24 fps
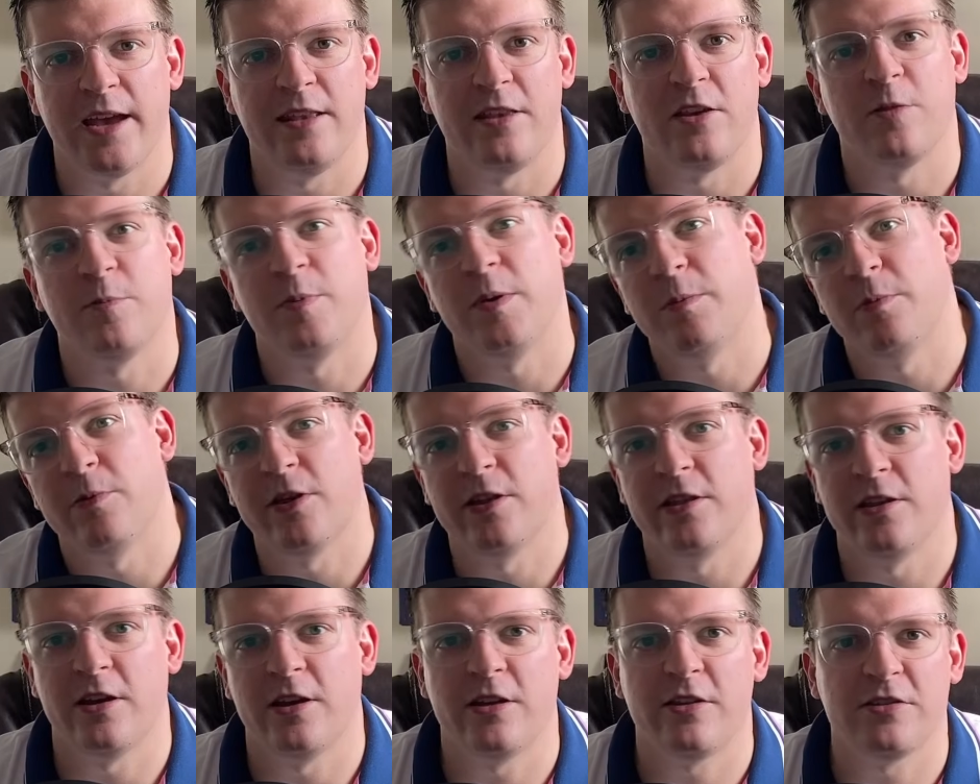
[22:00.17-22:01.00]
are people on
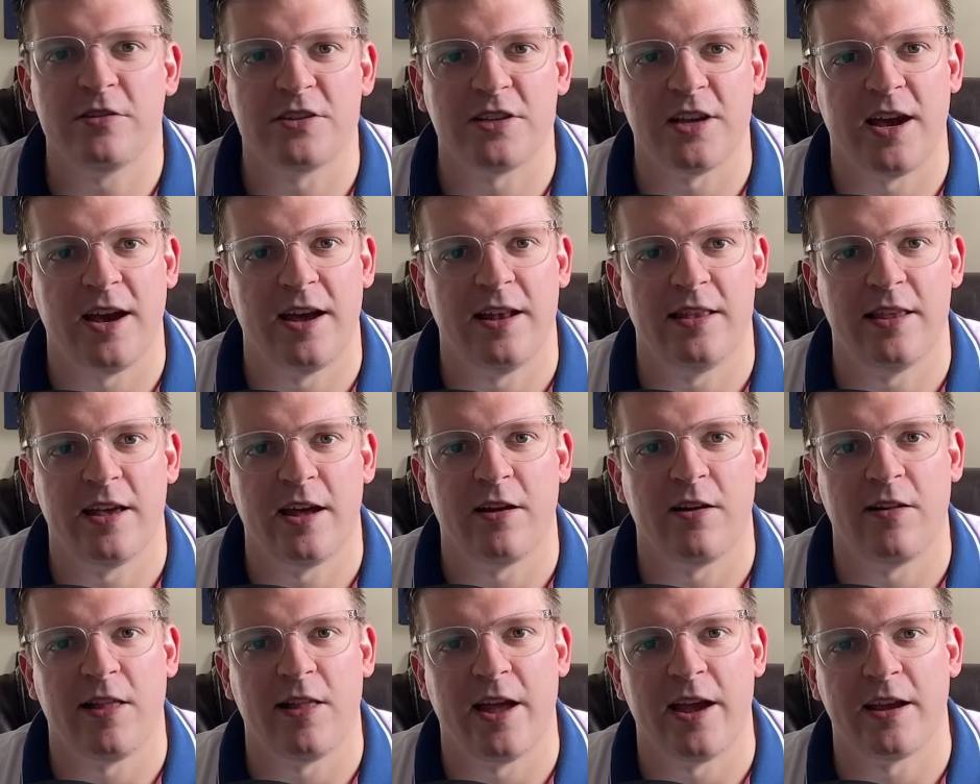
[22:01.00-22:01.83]
the other side that
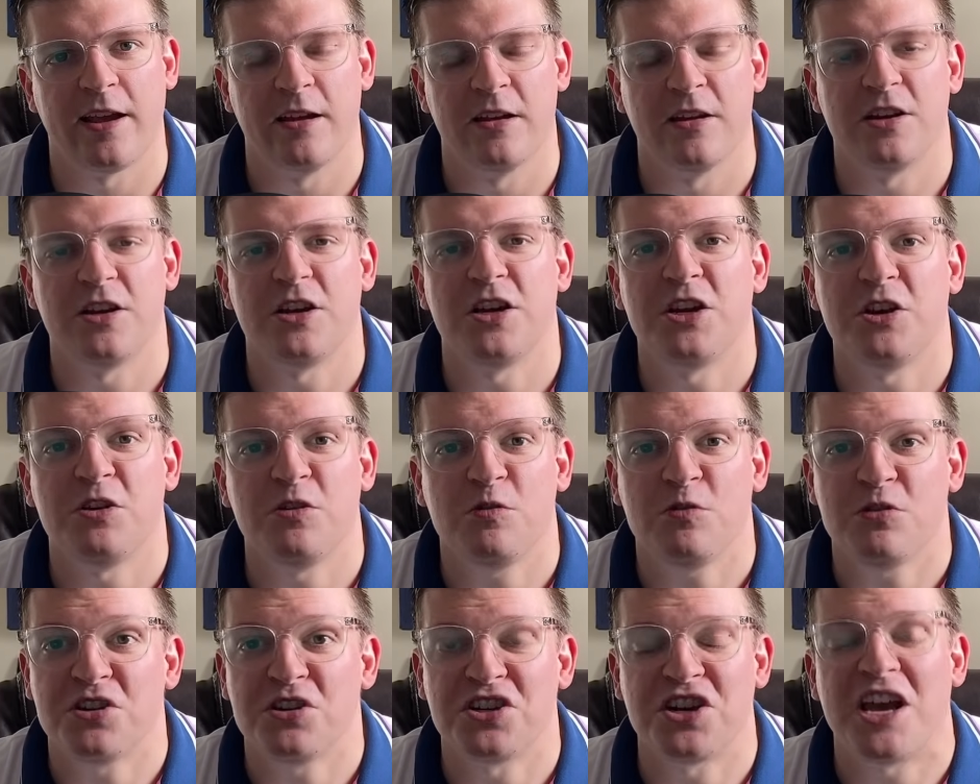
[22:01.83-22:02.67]
are like,
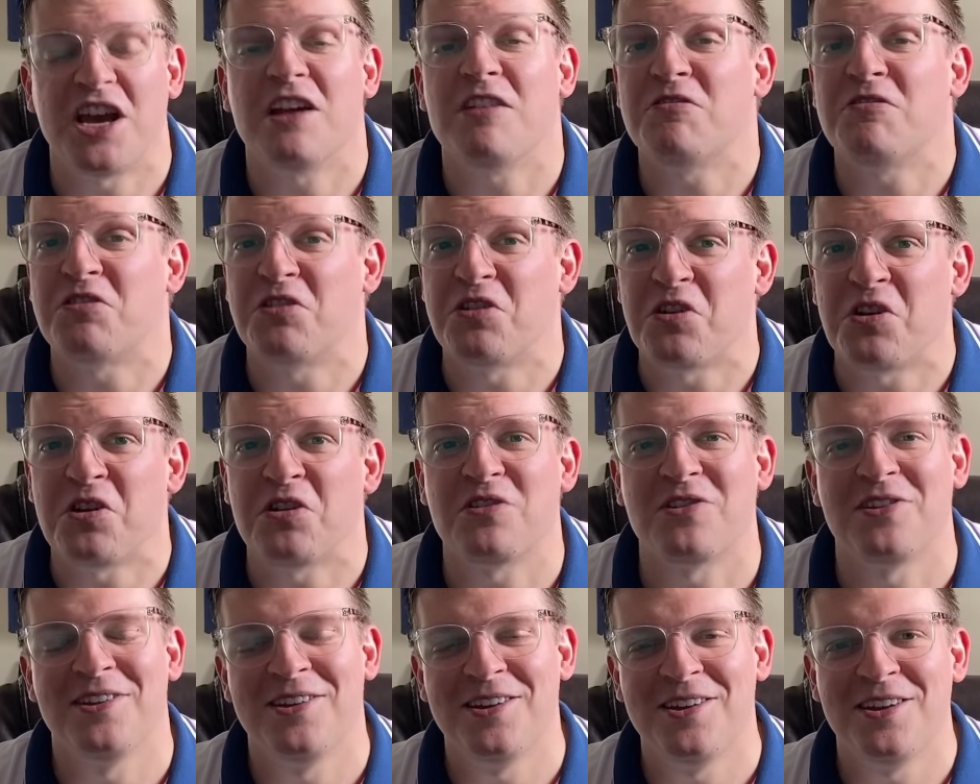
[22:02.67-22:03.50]
you shall not
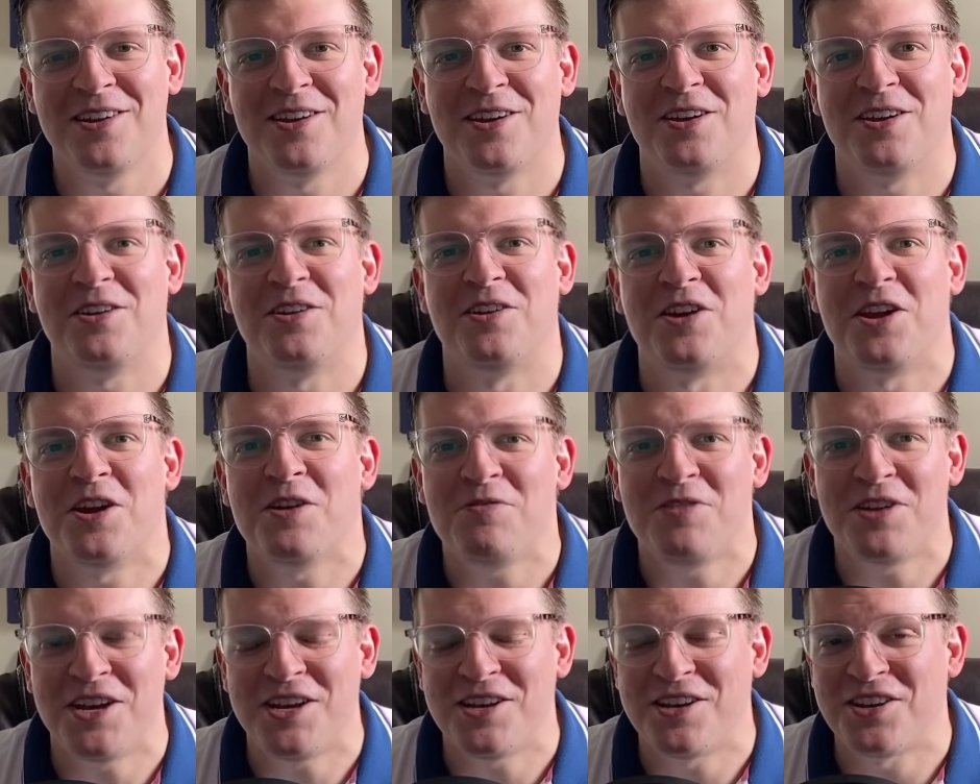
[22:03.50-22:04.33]

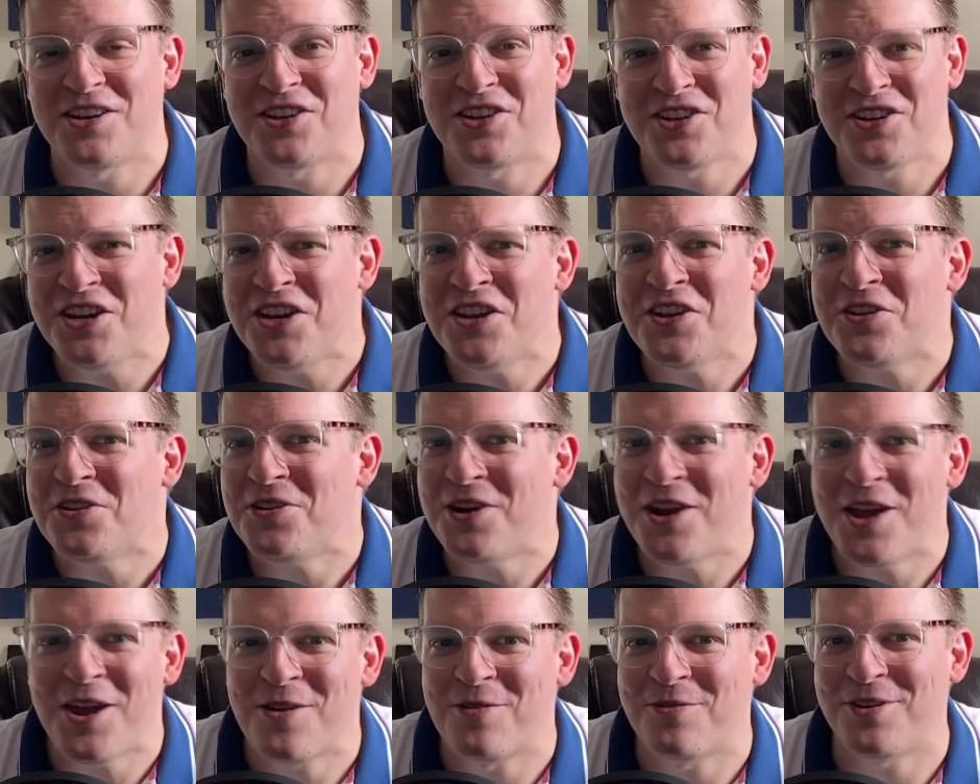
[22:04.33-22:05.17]
notate a single
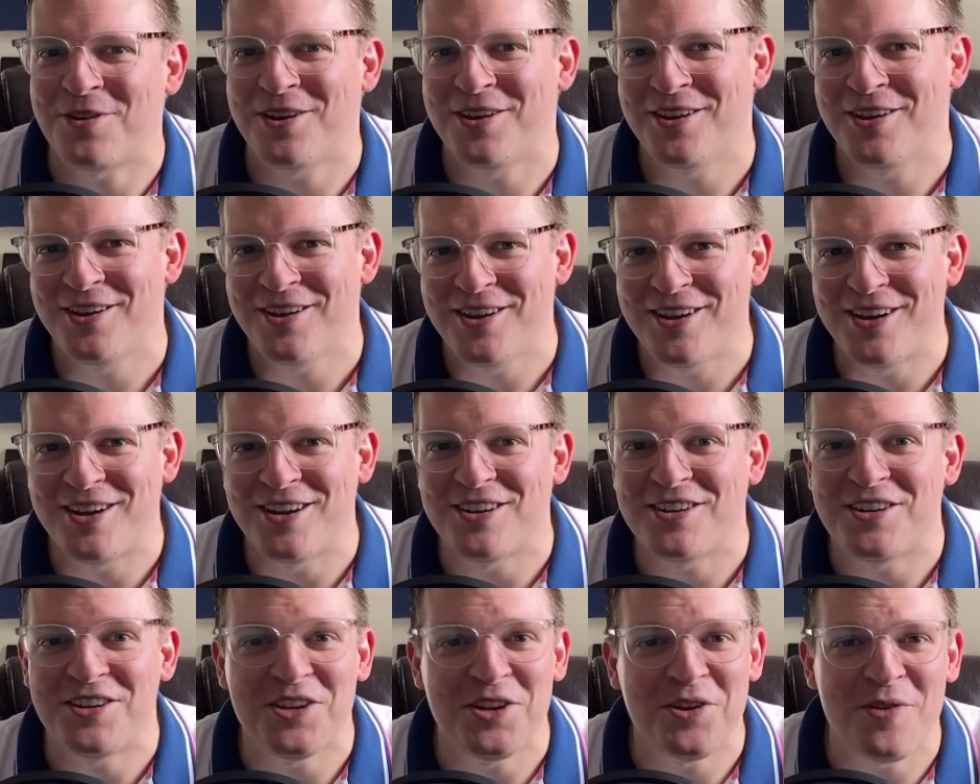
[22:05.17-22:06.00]
note
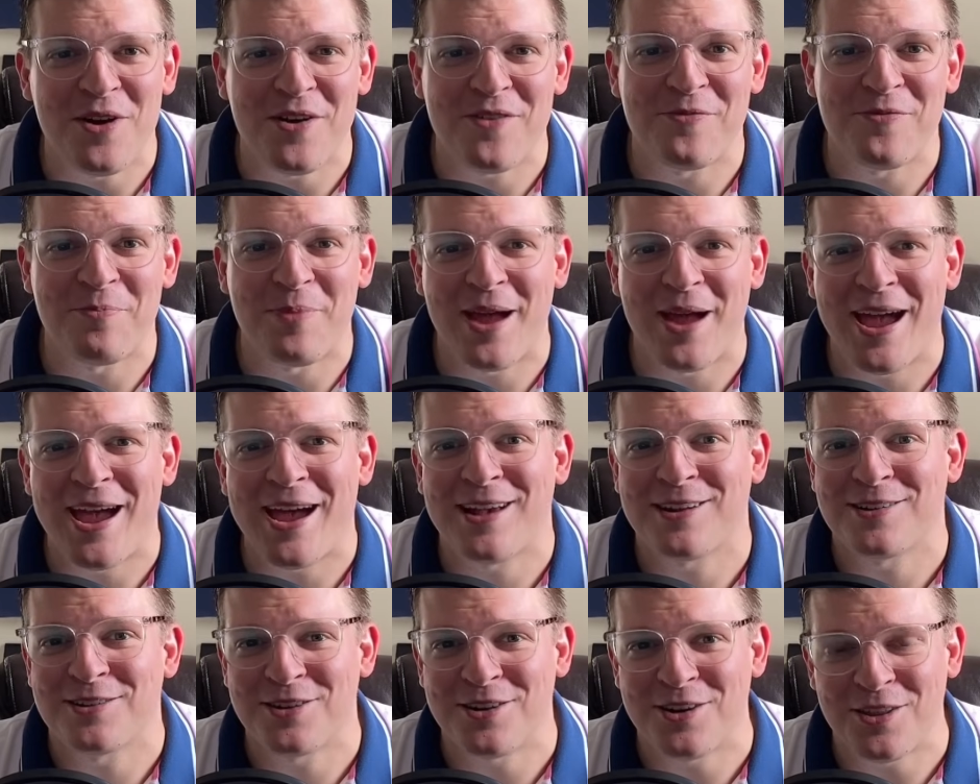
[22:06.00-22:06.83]
until you have
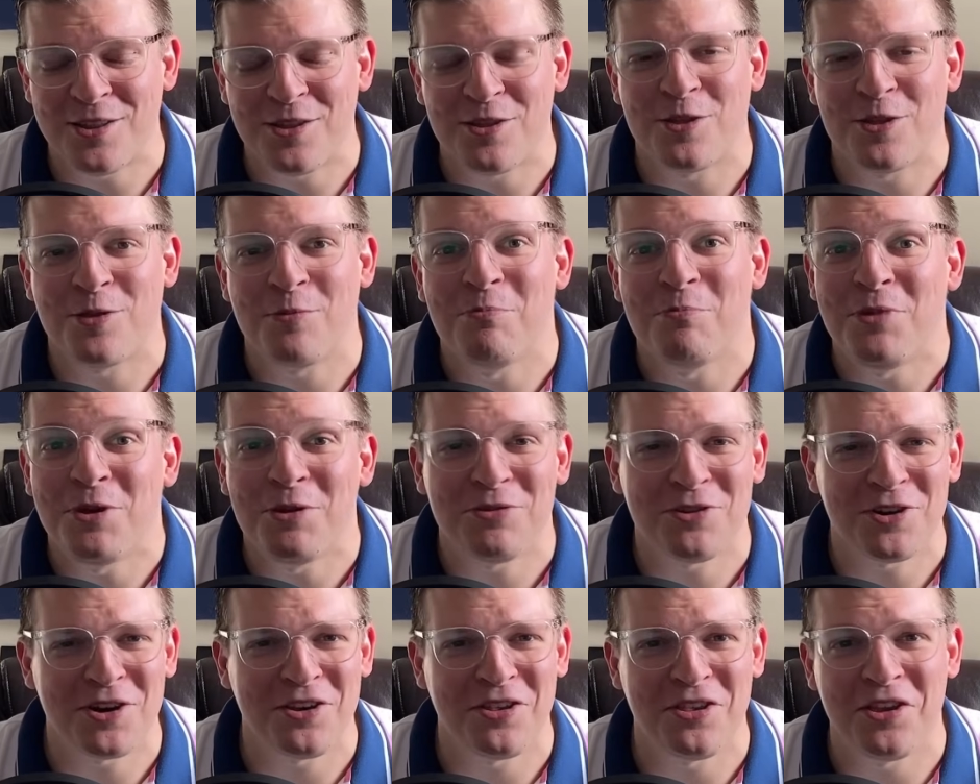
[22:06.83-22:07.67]
passed the
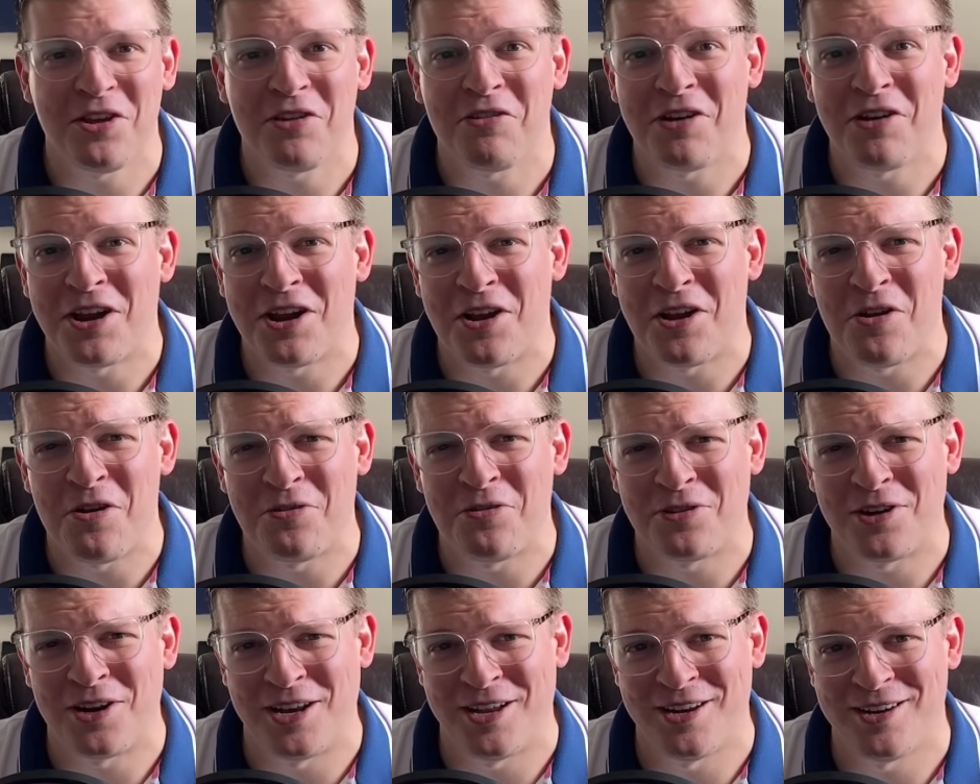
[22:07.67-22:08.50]
music theory
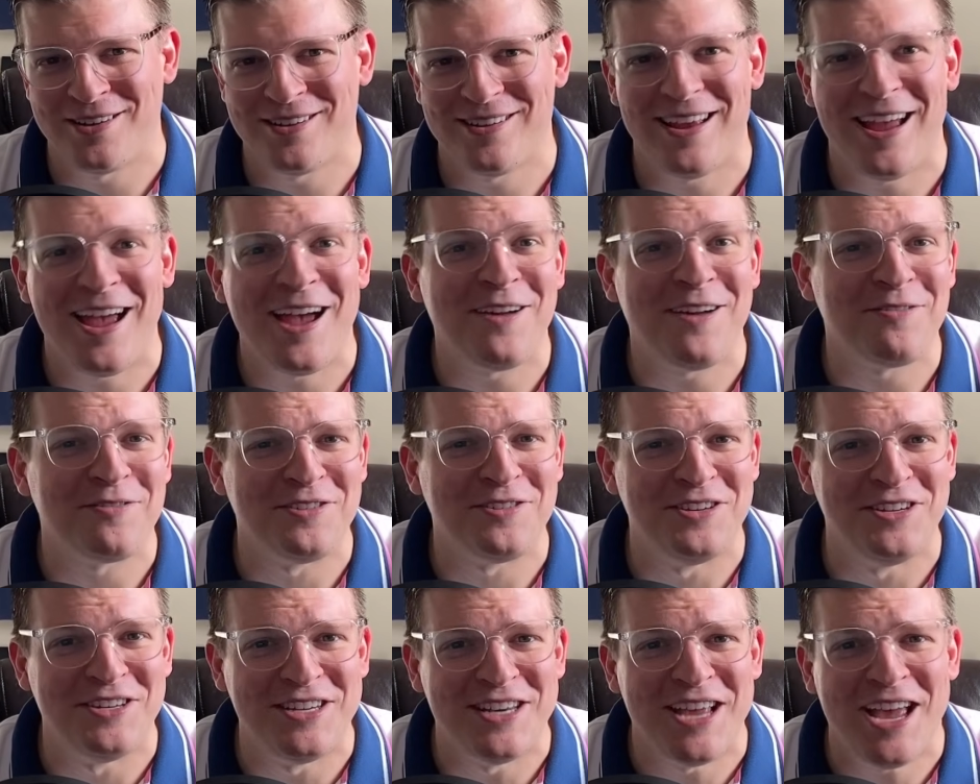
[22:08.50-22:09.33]
gauntlet. How
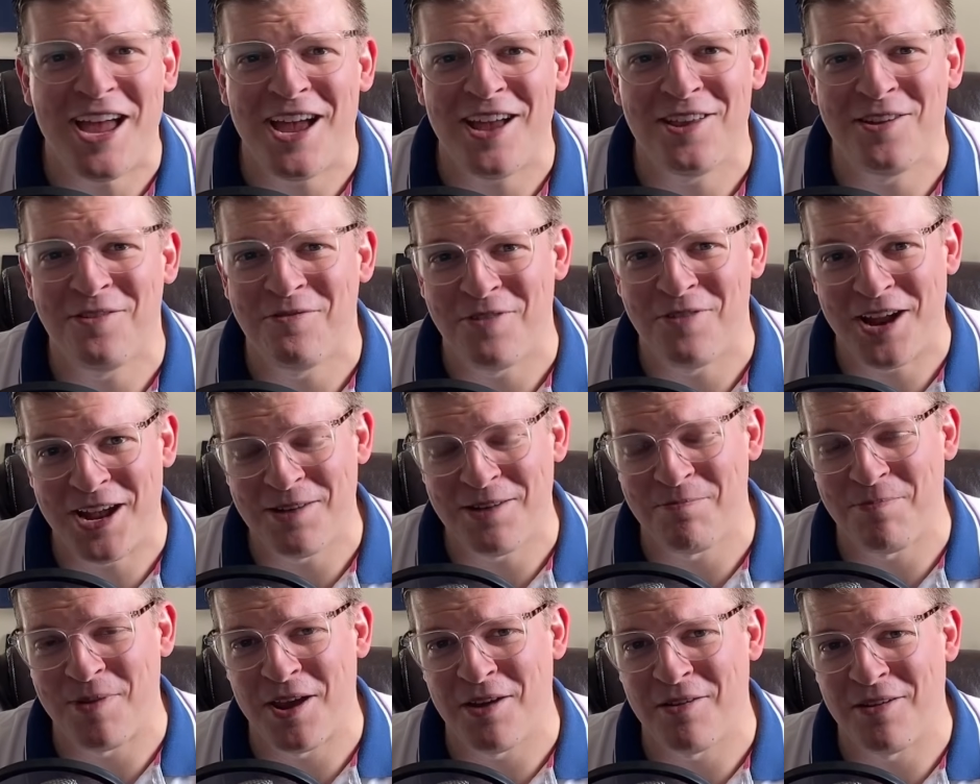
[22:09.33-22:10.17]
dare you write
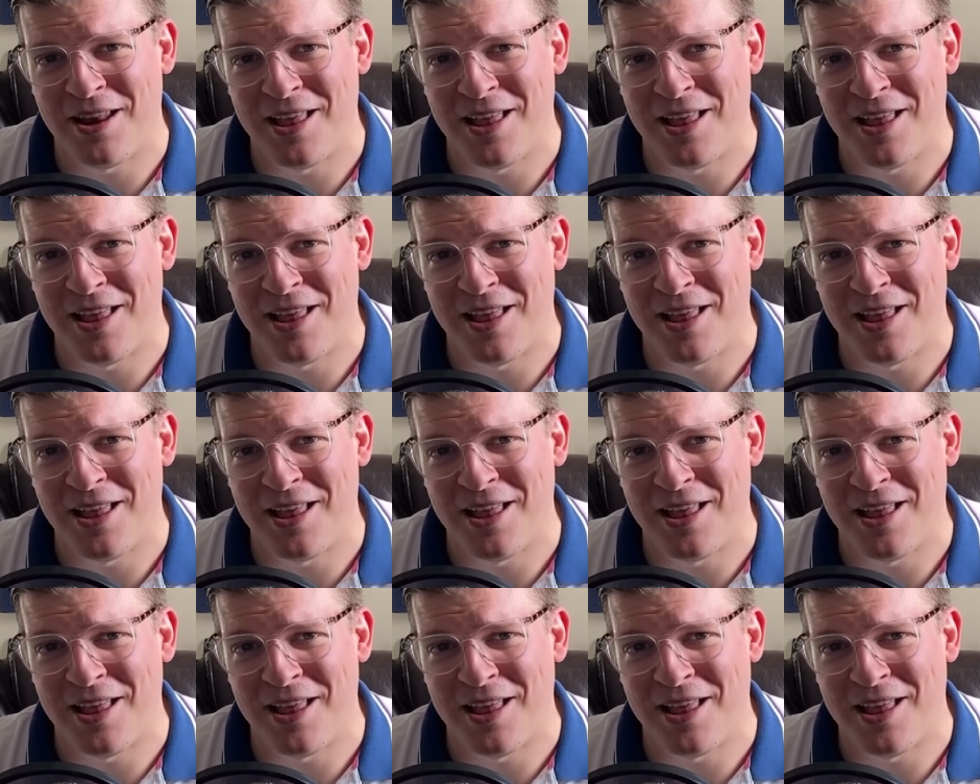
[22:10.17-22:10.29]
parallel